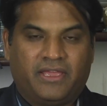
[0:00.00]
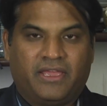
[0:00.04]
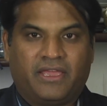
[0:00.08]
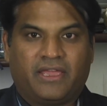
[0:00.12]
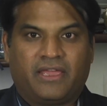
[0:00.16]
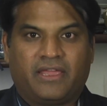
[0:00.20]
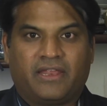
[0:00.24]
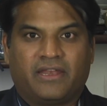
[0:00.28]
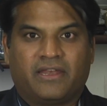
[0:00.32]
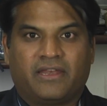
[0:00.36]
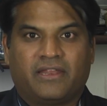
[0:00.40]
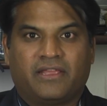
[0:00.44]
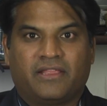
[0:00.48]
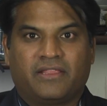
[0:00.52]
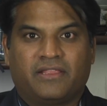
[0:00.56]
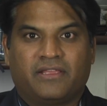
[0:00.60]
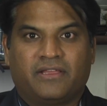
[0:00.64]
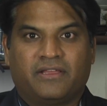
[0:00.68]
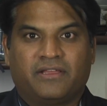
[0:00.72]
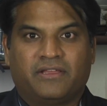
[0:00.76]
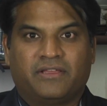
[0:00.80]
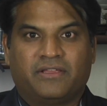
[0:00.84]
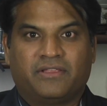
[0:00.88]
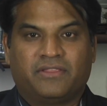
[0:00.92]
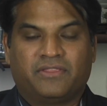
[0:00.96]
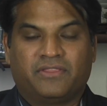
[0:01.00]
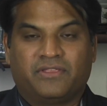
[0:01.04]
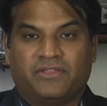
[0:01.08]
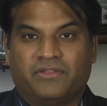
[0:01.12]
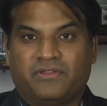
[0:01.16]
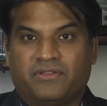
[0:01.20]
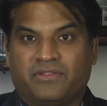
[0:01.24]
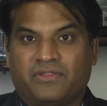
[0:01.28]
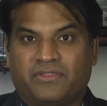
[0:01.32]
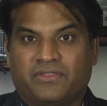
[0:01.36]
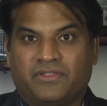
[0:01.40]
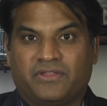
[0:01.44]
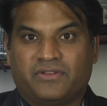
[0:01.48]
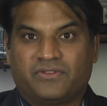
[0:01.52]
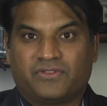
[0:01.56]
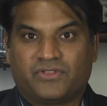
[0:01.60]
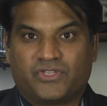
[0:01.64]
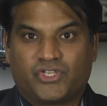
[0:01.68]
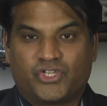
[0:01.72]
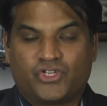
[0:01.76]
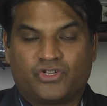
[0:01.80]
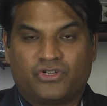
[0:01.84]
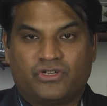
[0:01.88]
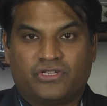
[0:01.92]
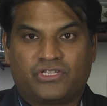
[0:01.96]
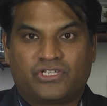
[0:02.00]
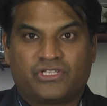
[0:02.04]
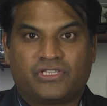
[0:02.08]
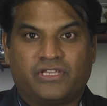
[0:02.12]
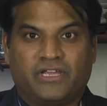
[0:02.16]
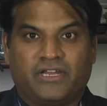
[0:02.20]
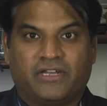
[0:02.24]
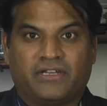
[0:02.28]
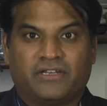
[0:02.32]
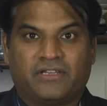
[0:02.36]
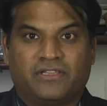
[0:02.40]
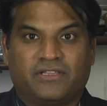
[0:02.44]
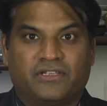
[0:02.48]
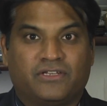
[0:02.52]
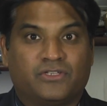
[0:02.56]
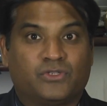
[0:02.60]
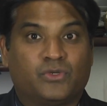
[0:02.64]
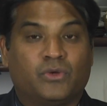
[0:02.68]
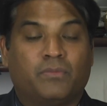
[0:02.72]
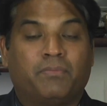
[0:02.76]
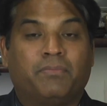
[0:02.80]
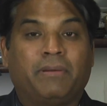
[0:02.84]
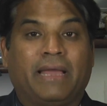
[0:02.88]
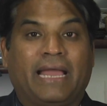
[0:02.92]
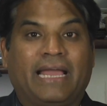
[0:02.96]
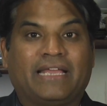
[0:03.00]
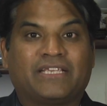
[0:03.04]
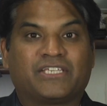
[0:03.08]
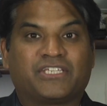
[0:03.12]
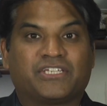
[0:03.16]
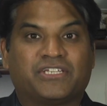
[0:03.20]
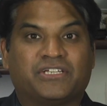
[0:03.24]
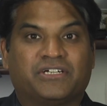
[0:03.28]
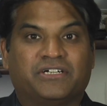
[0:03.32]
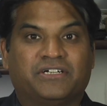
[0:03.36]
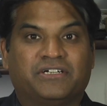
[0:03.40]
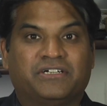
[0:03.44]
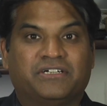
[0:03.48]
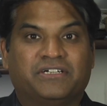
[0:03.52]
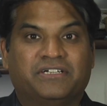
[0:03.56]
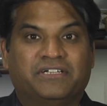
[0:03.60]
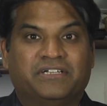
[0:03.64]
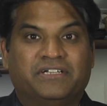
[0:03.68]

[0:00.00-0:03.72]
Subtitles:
And there's a church that there's no pastor.